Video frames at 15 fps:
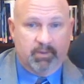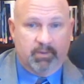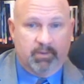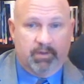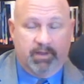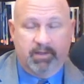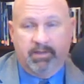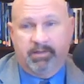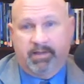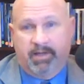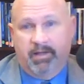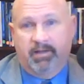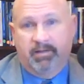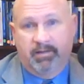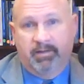Okay, it
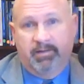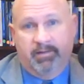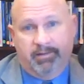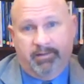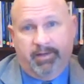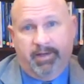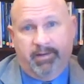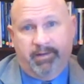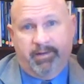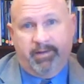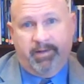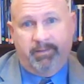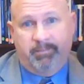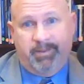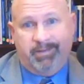kind
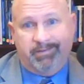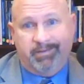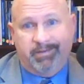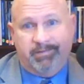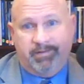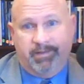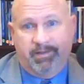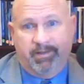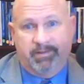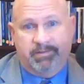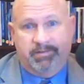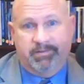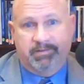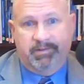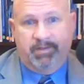of makes sense, I guess, in